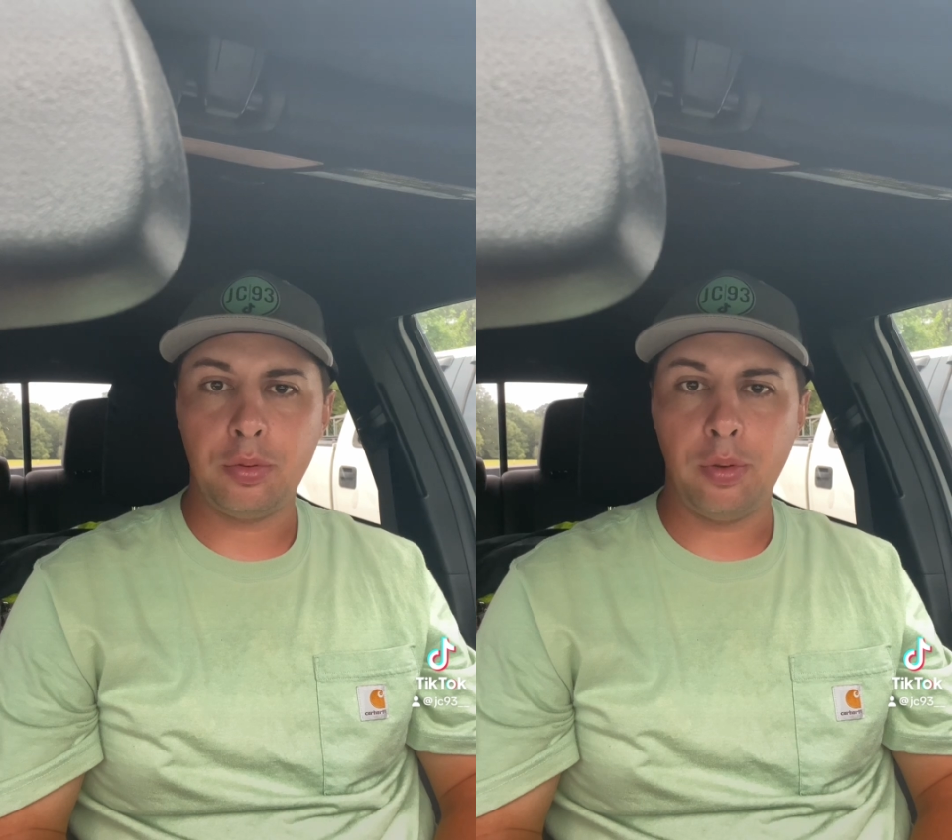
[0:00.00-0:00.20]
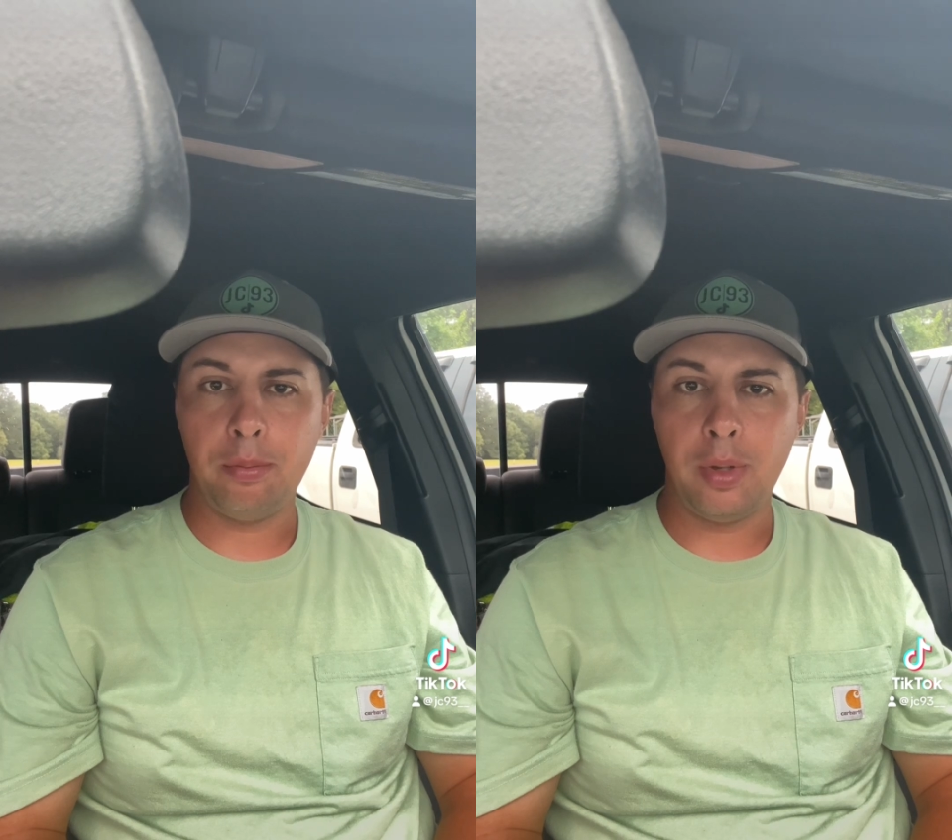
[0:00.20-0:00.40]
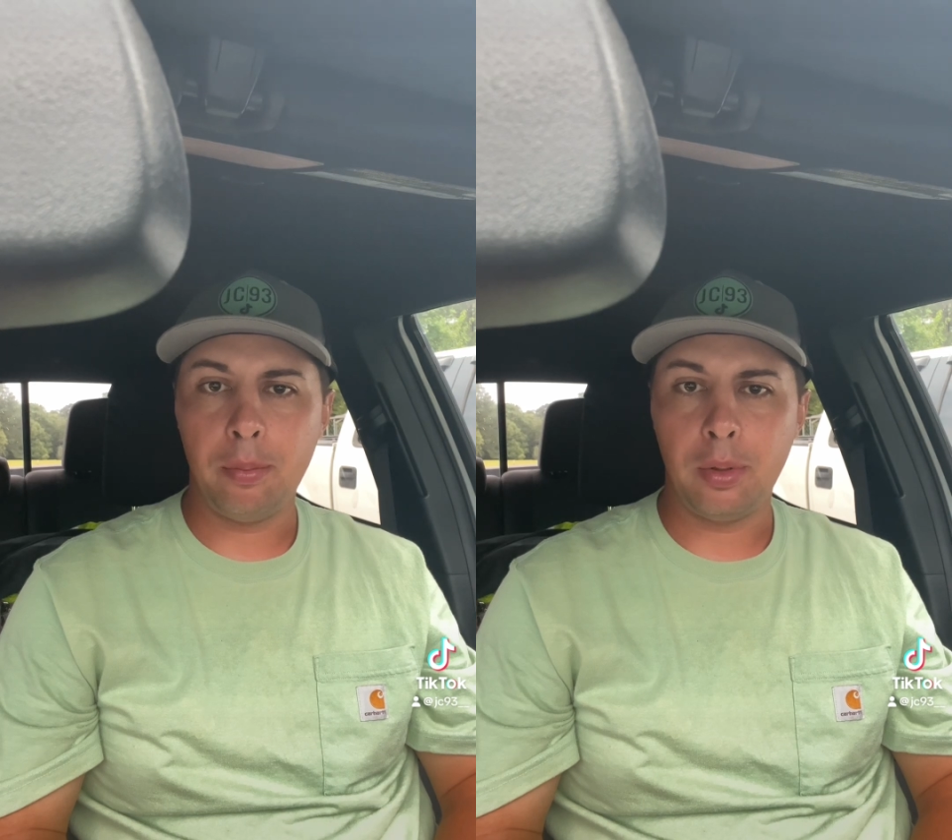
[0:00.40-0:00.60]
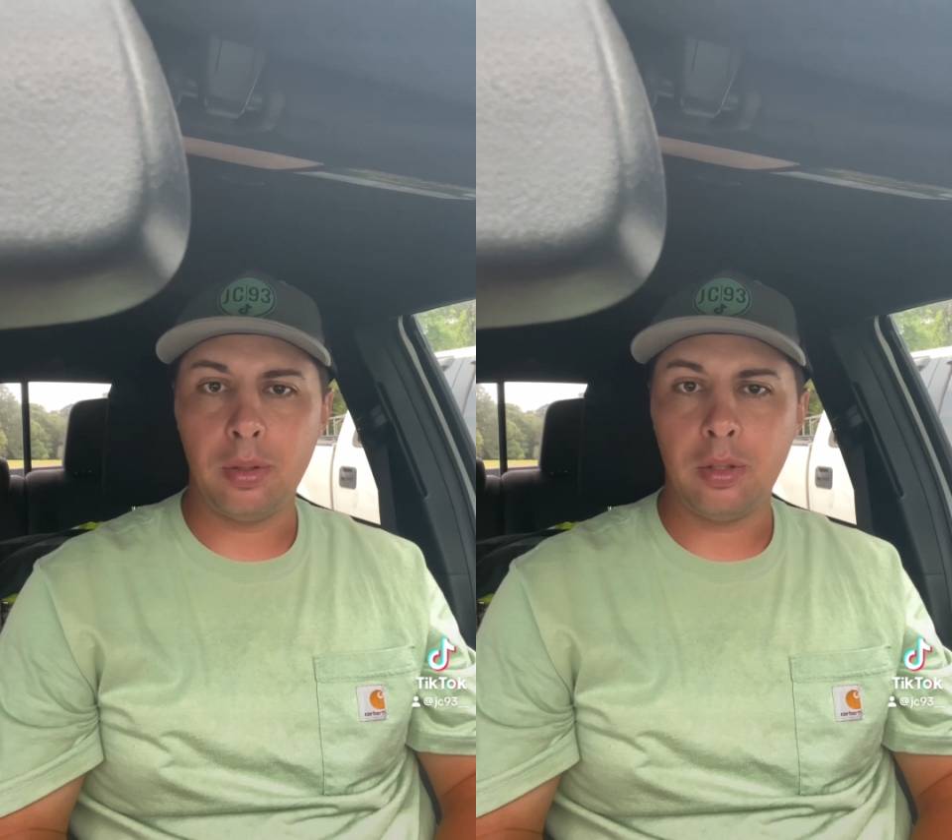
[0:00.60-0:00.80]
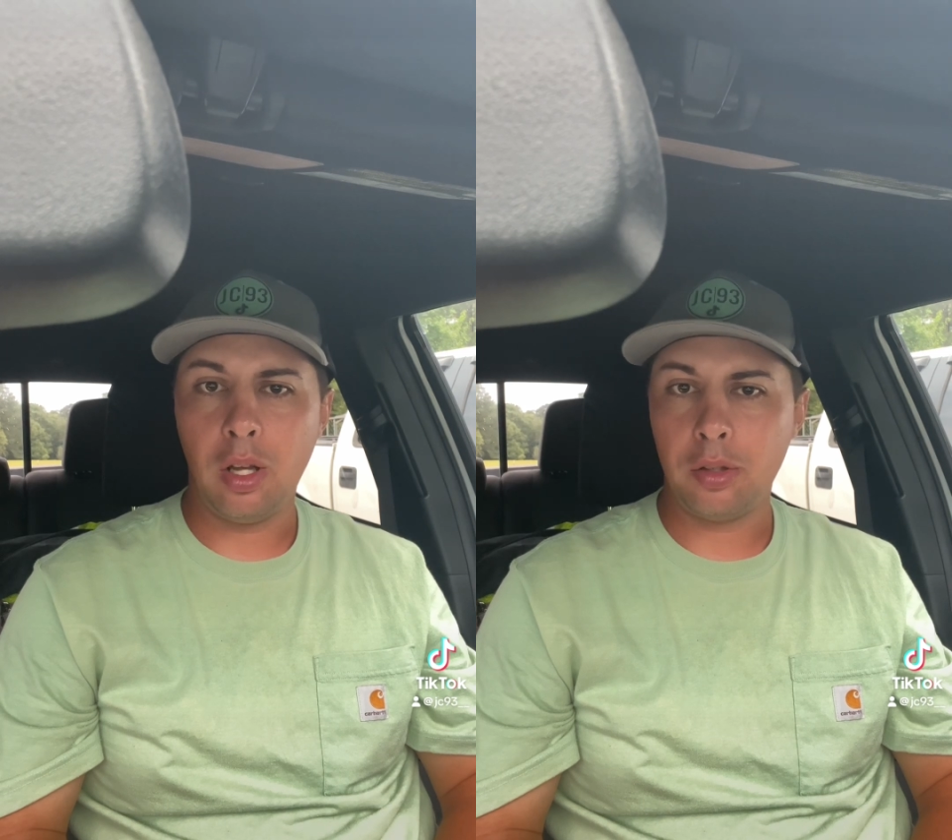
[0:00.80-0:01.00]
to
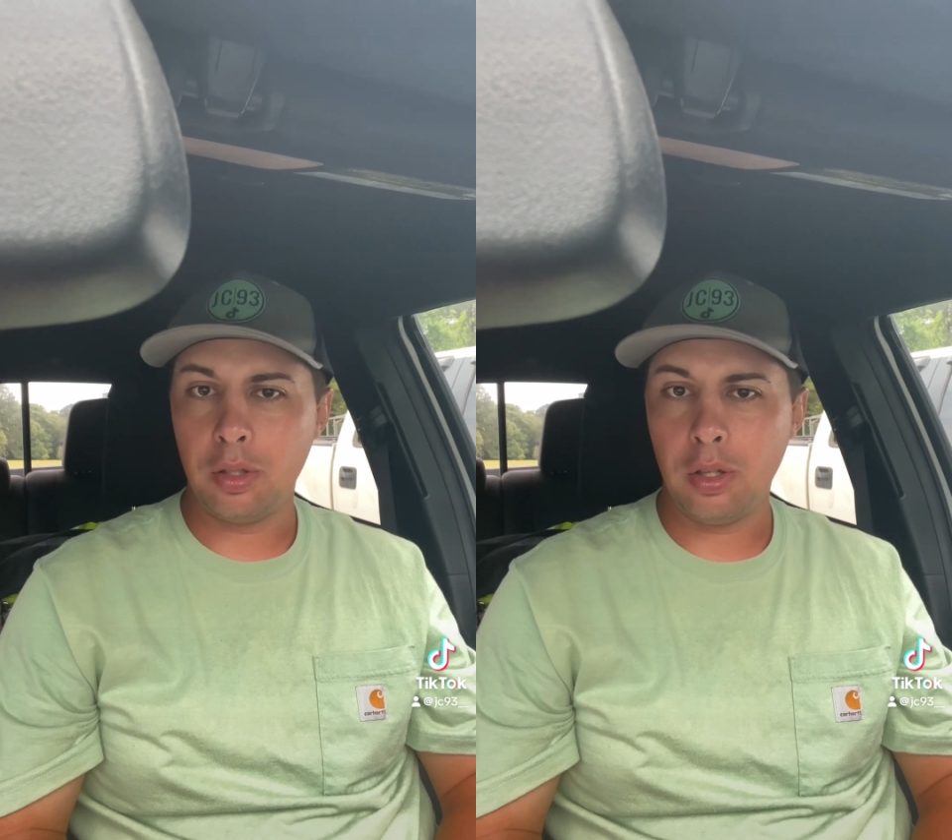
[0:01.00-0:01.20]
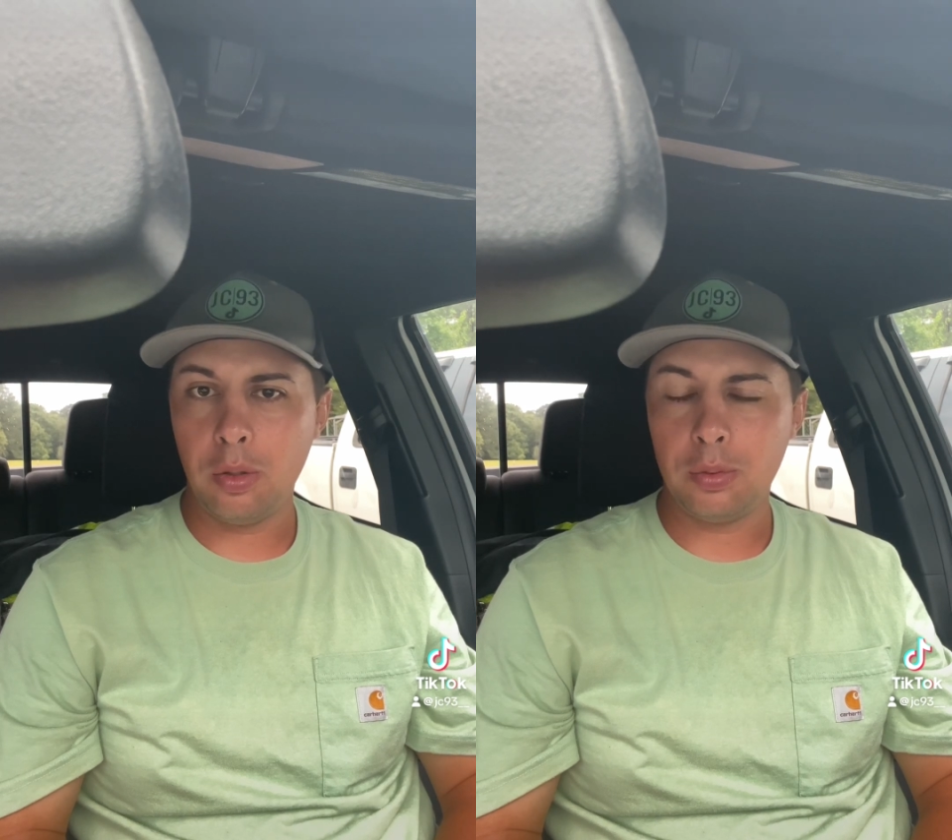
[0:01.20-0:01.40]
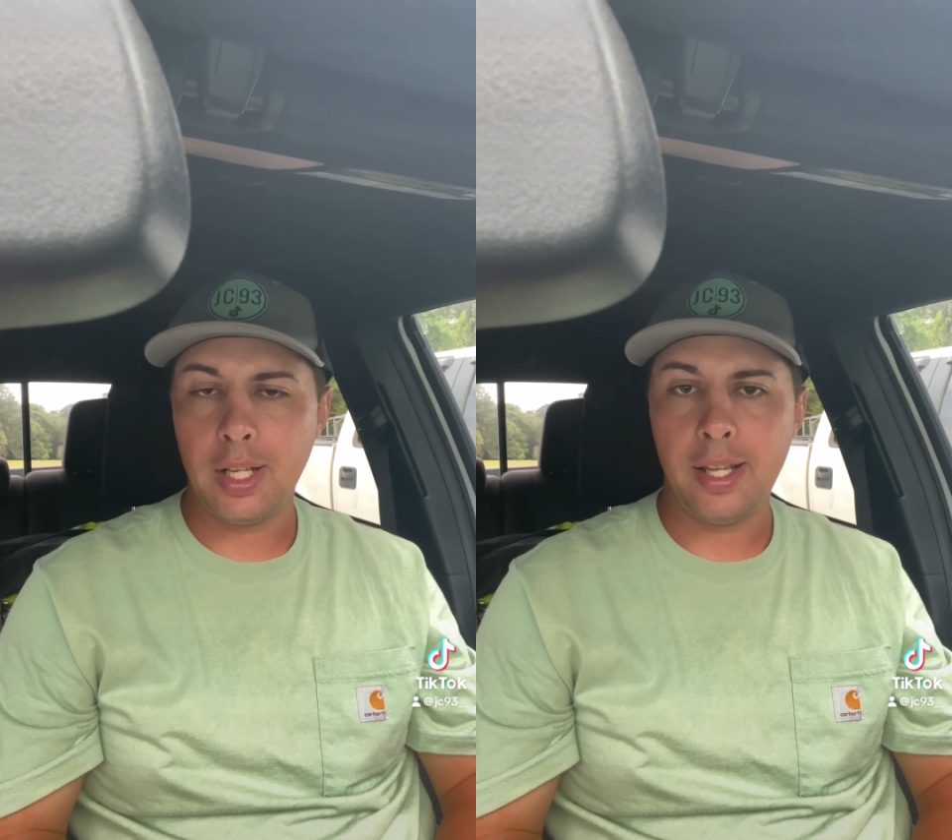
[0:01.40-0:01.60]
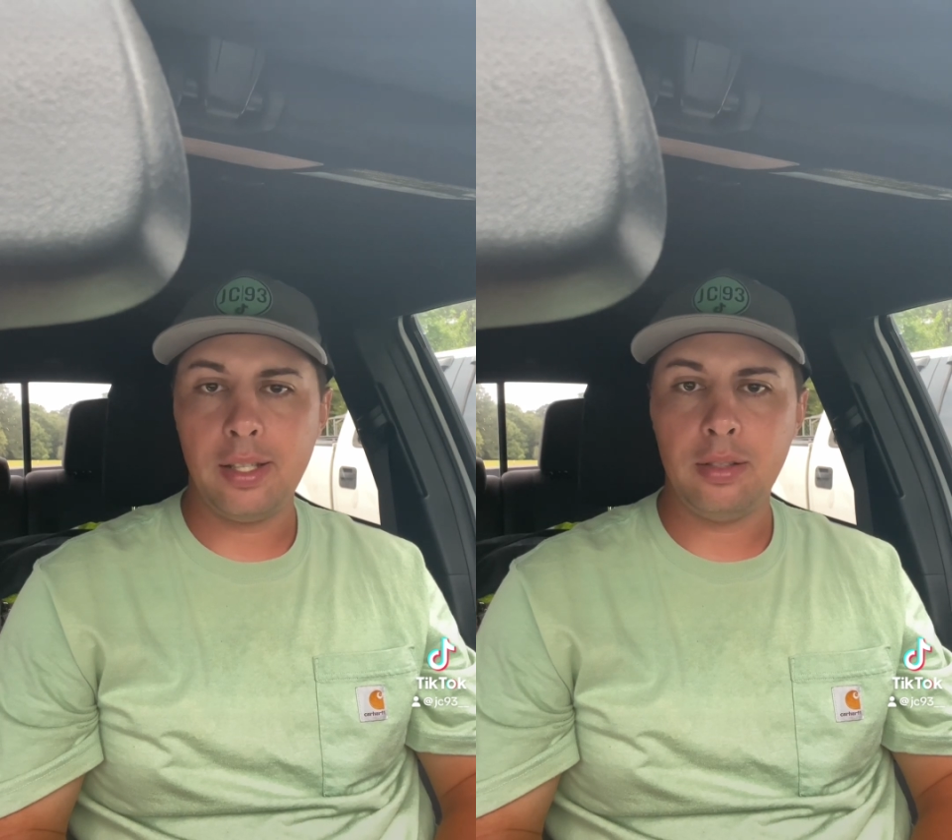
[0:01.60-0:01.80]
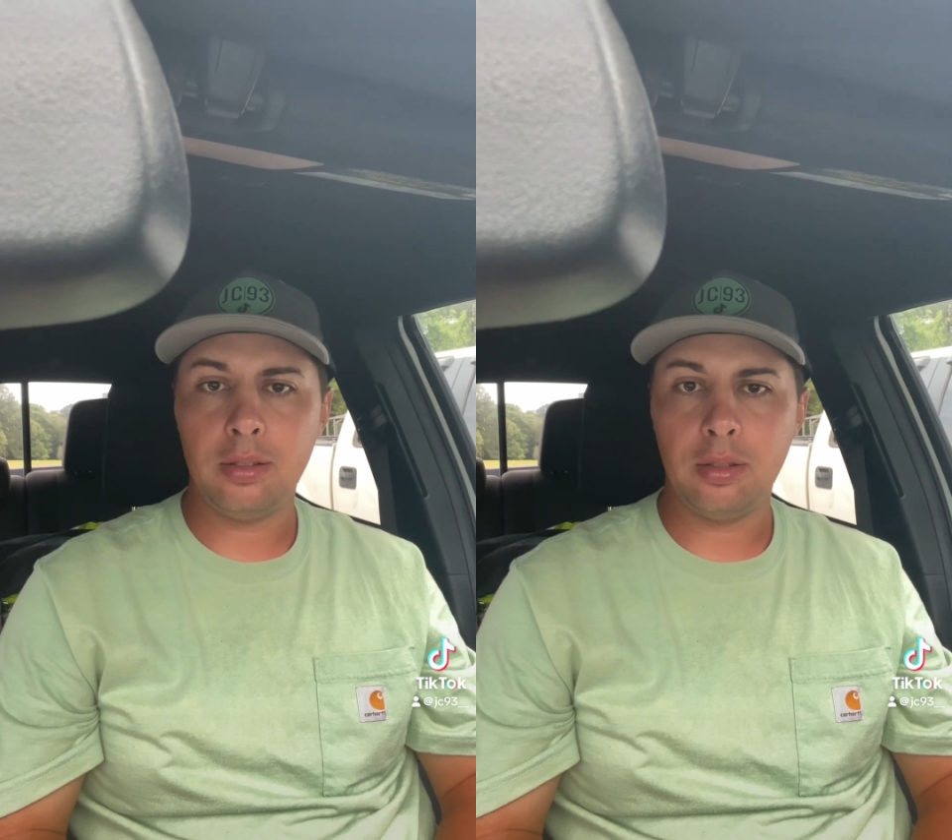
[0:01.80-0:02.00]
remember the good old
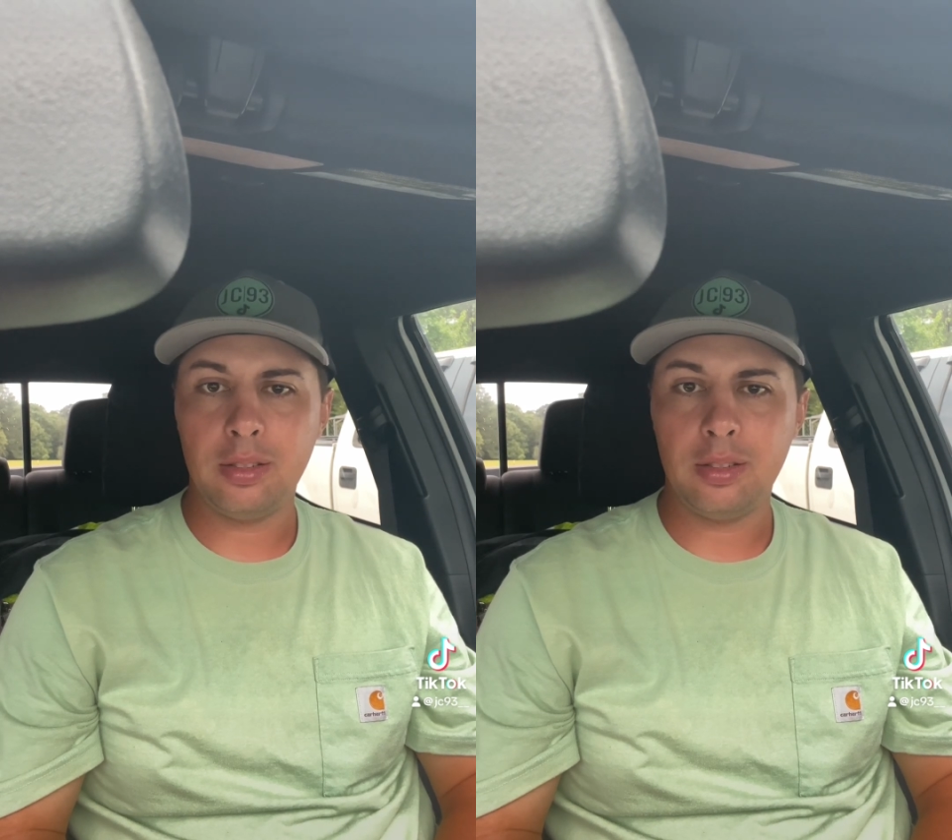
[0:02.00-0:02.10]
days.